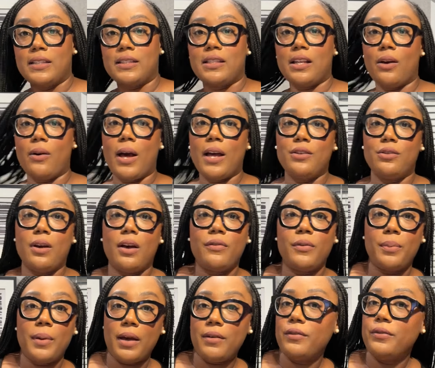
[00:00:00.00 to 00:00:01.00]
So I do
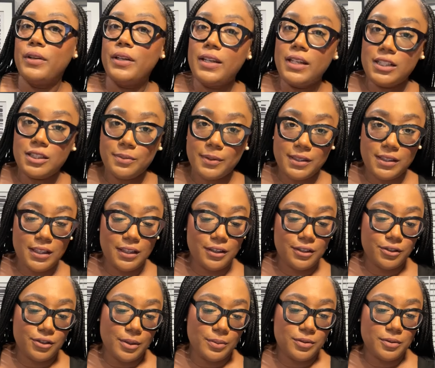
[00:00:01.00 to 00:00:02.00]
offer private readings. Please see the
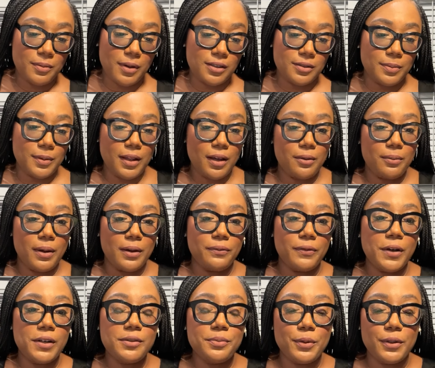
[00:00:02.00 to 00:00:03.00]
description box below. My
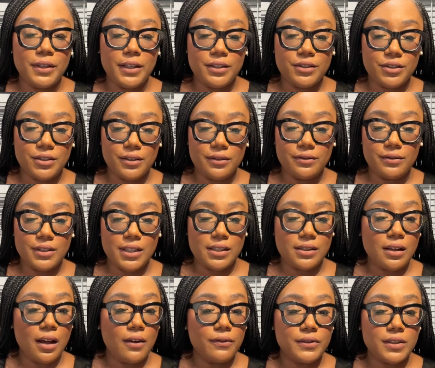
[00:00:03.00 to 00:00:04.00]
first prediction,
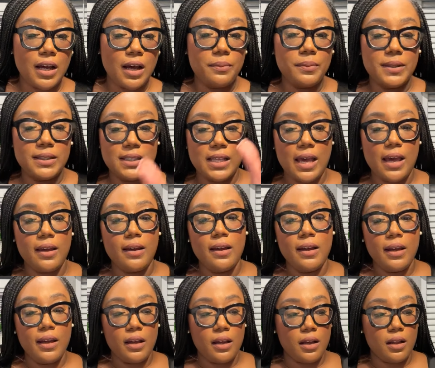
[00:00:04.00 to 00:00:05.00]
just off top, is that
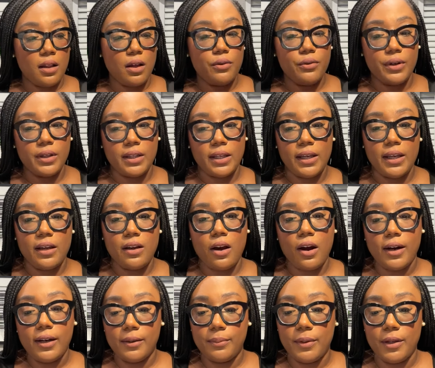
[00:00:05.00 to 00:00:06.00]
Glorilla and
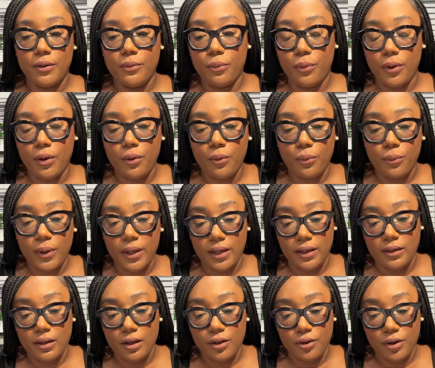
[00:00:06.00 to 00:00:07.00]
Cardi B will
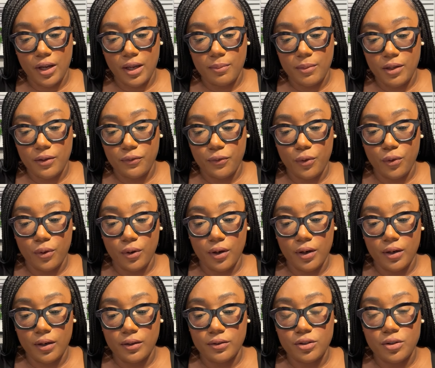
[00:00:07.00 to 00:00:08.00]
win a Grammy
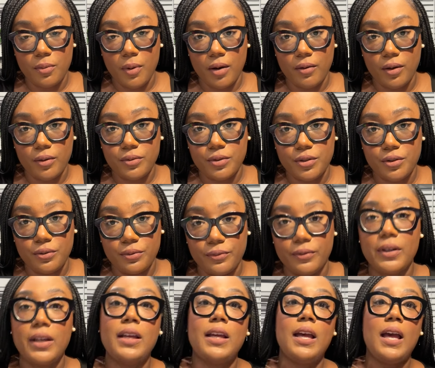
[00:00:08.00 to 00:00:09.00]
for Tomorrow Too.
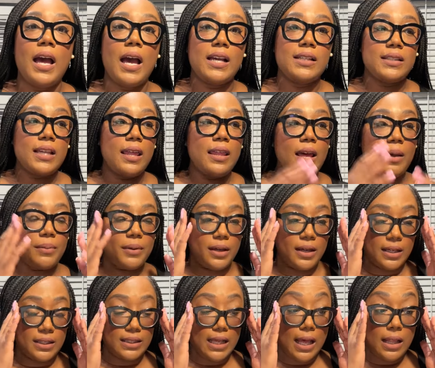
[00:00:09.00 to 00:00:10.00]
I say that
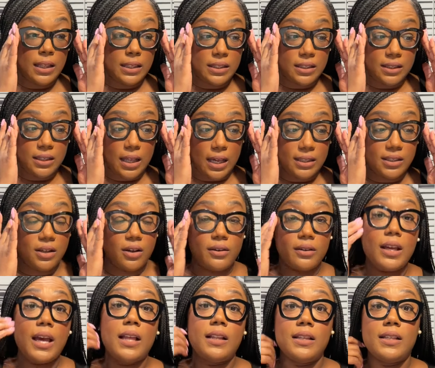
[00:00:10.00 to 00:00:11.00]
because I listen to that
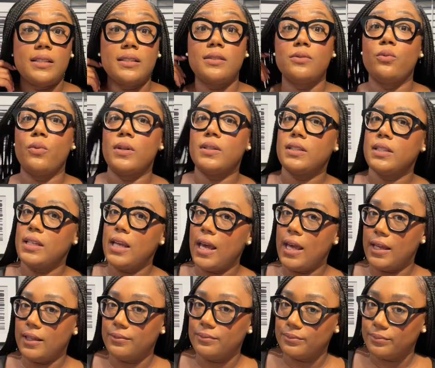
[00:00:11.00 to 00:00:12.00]
song at least once a
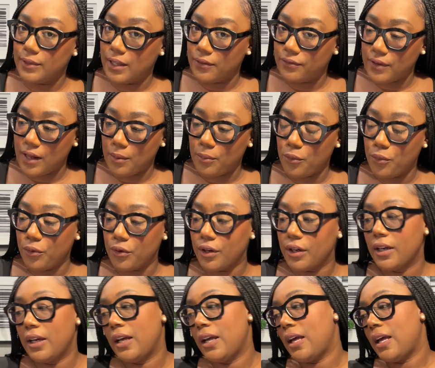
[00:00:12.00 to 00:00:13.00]
day, if not
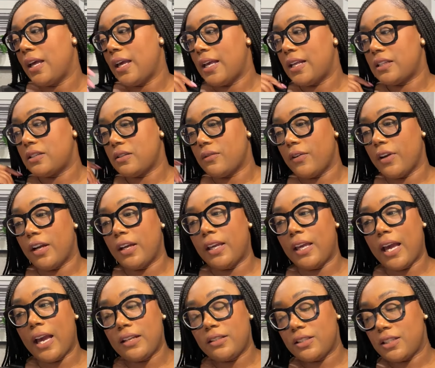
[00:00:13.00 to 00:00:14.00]
more. It's a very
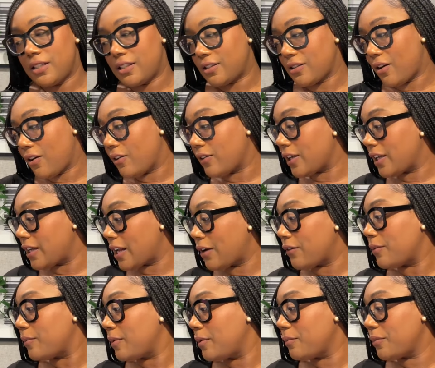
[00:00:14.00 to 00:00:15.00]
catchy song, and I
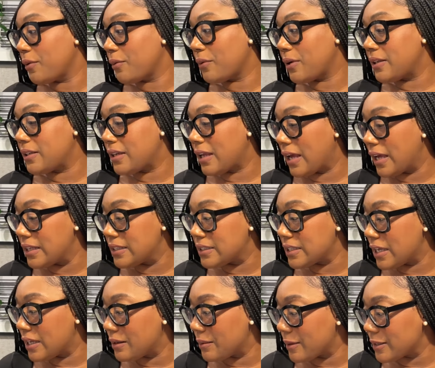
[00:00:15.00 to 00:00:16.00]
remember one day
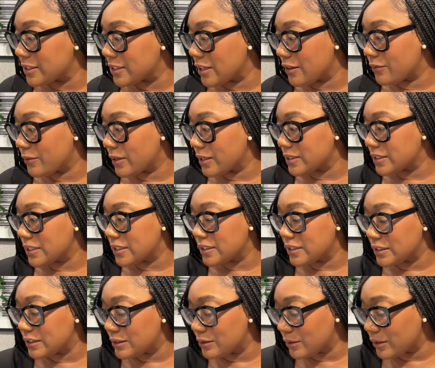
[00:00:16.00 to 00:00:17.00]
saying to myself when I was
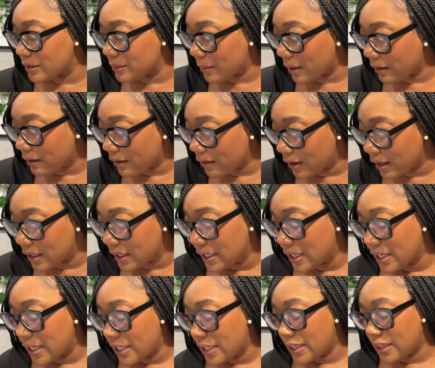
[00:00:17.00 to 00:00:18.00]
listening to it in my car,
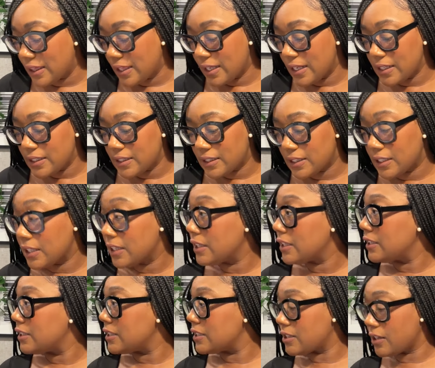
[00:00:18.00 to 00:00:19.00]
this
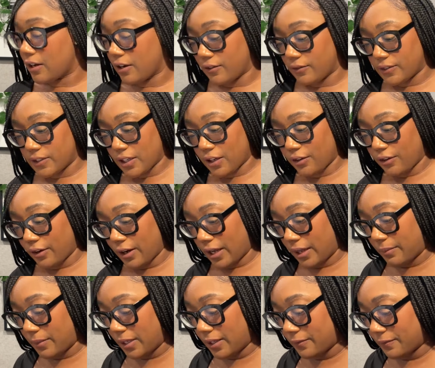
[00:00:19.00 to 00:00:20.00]
deserves a
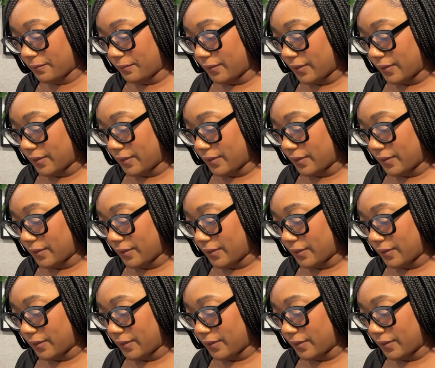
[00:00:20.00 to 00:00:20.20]
Grammy.